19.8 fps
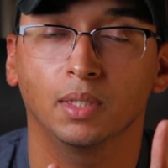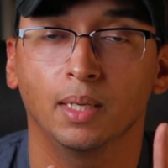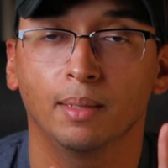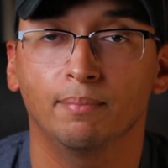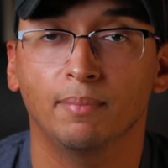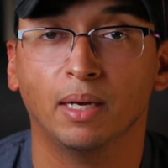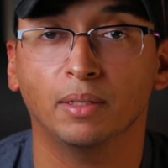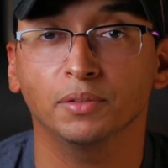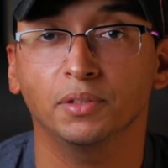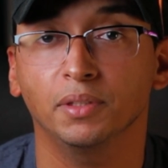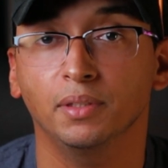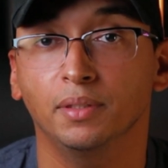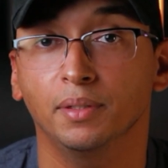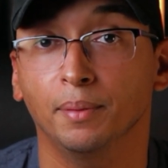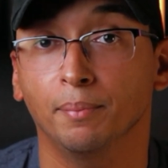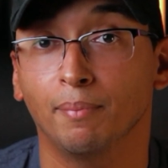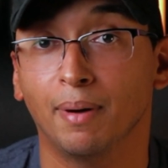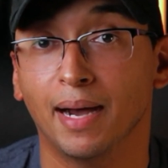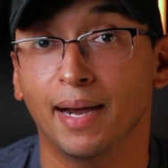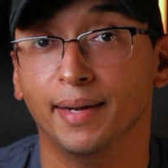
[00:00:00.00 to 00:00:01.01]
Mounting
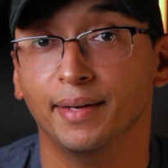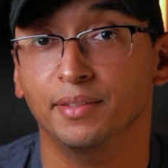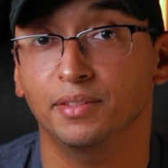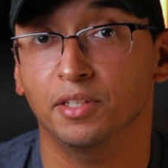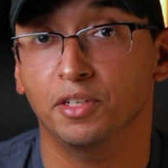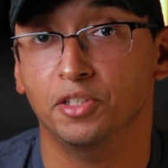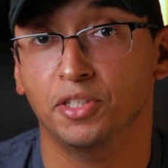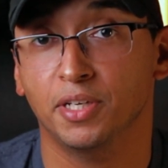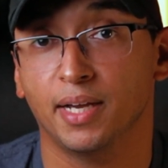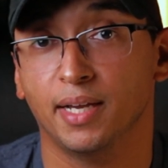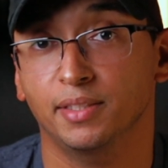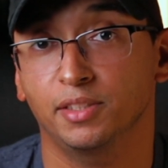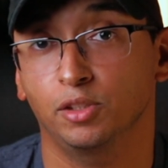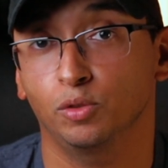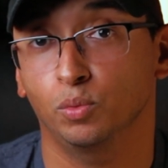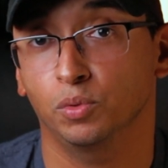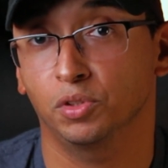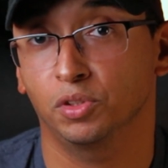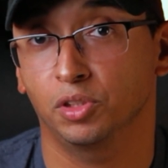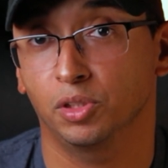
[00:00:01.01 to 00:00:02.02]
the body to the chassis
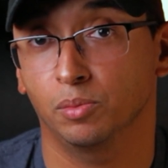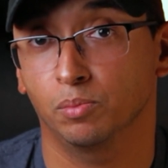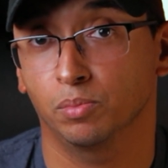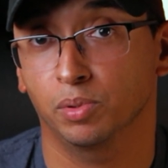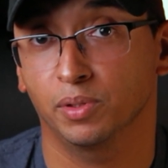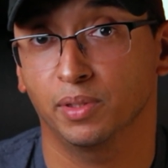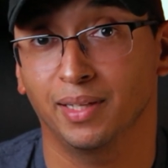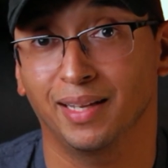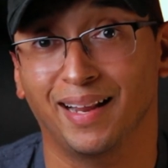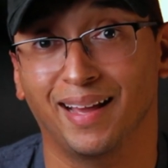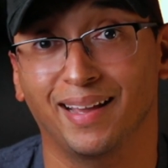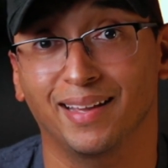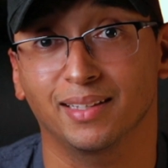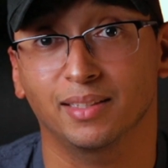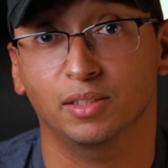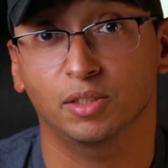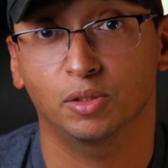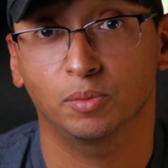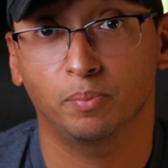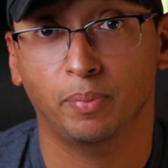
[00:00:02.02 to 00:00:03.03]
was simpler than I
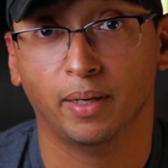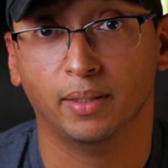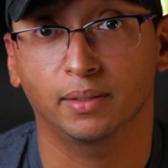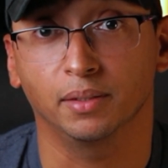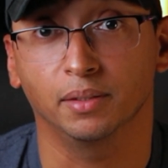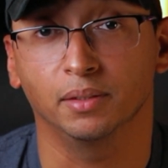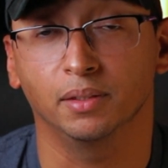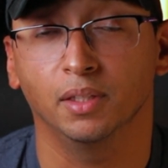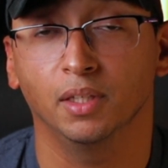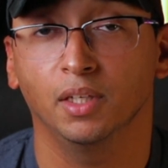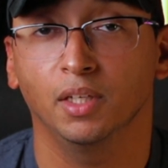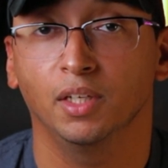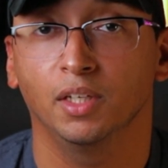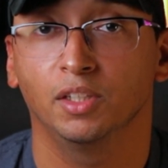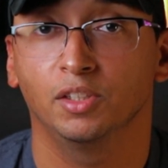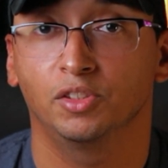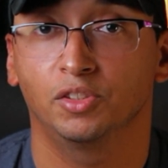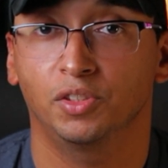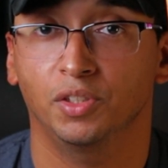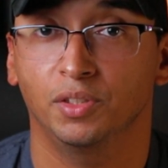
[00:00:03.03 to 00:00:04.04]
expected.
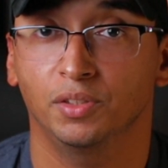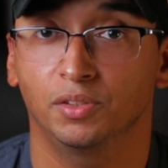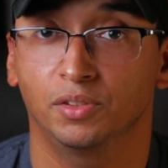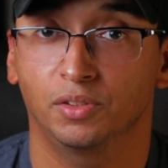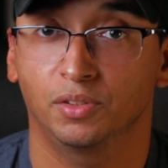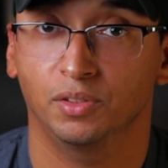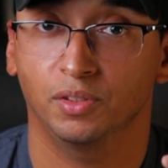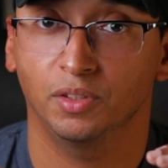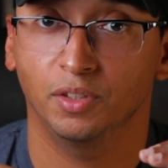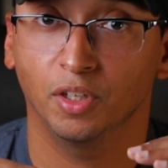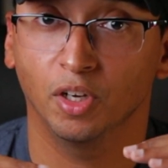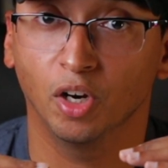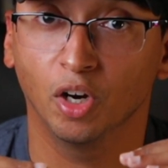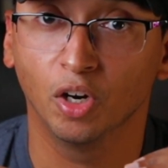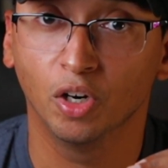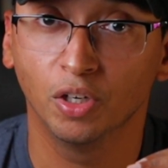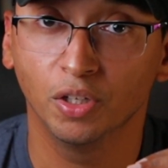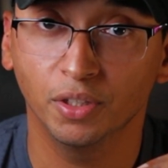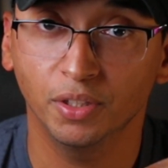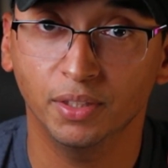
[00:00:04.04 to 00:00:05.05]
Since the
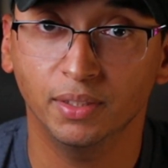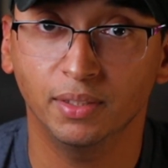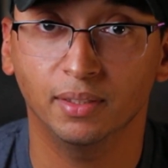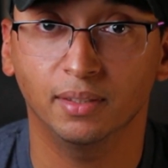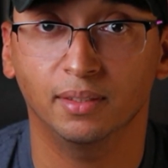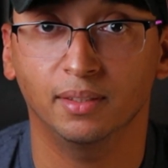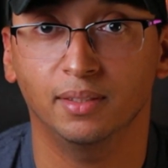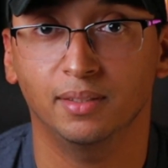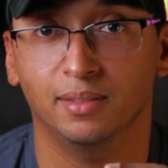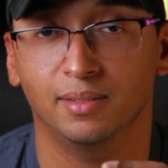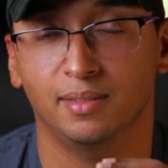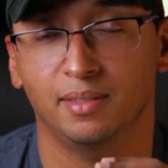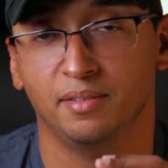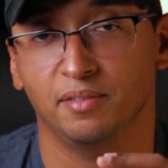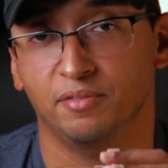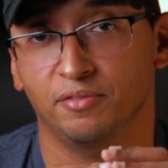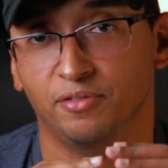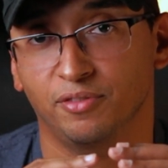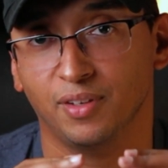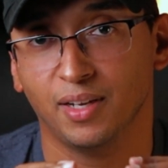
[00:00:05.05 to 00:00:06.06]
hood
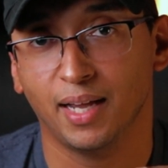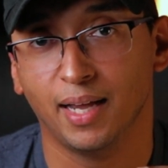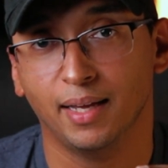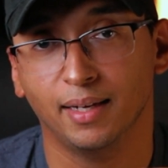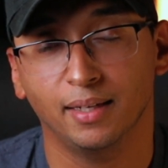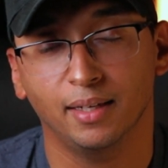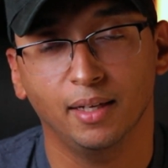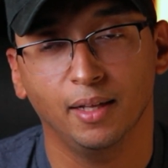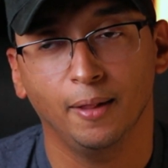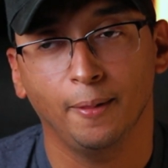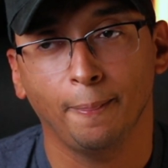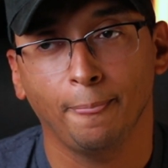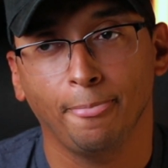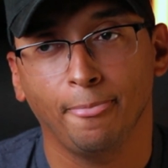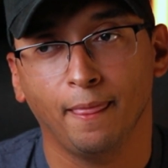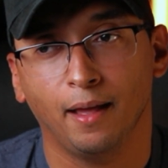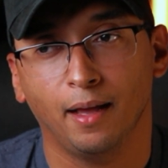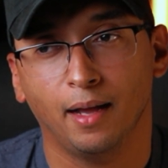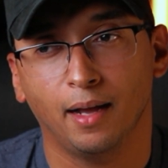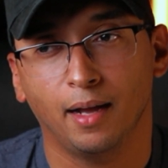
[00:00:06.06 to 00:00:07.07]
isn't flat,
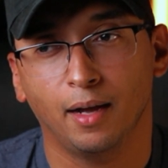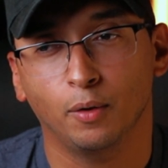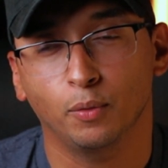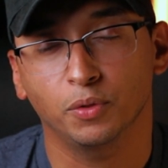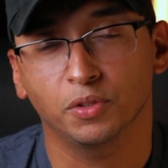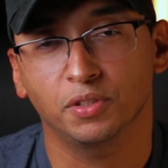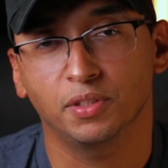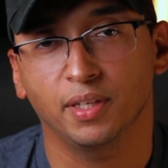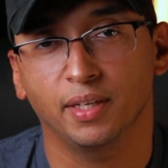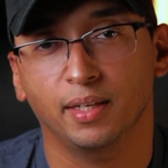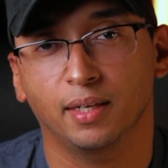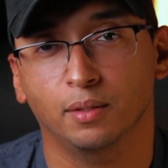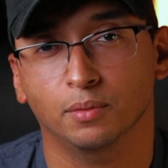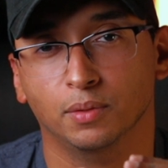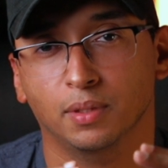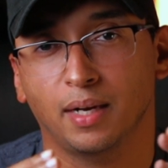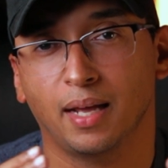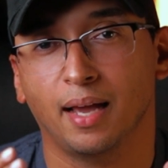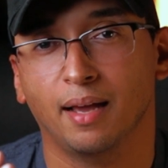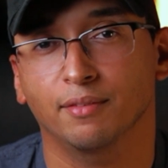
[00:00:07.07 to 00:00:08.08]
I was thinking I was
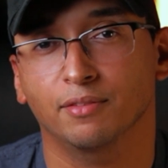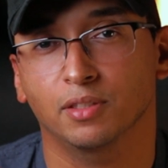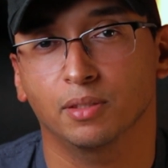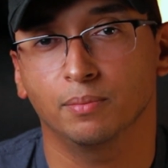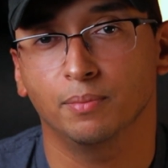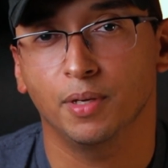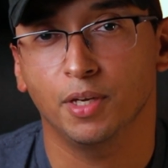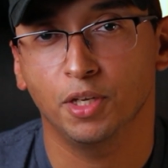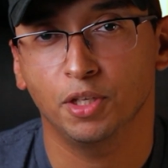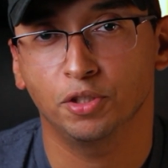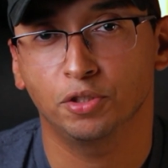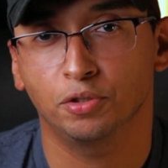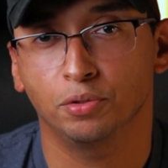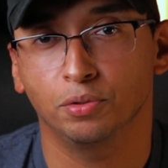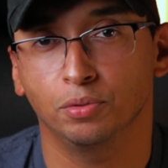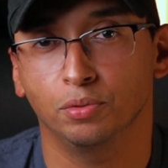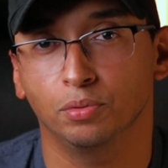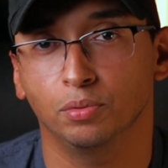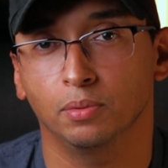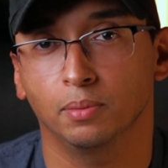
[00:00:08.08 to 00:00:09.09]
gonna have some
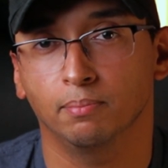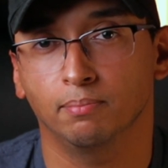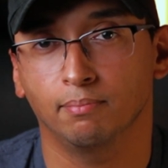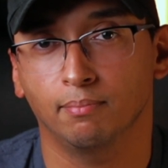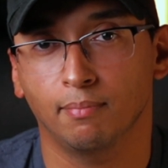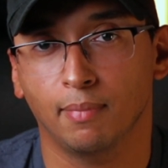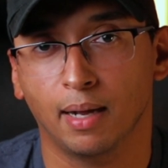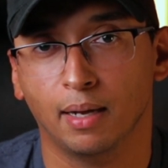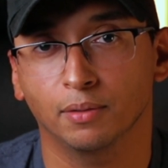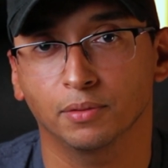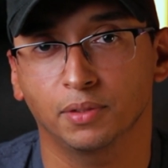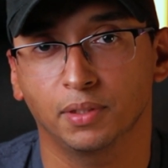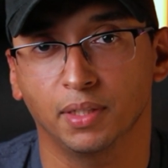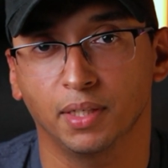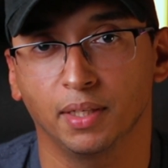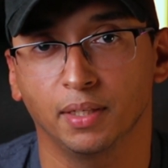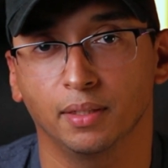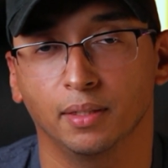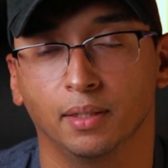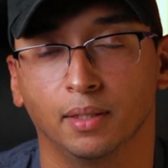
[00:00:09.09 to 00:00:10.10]
issue mounting it.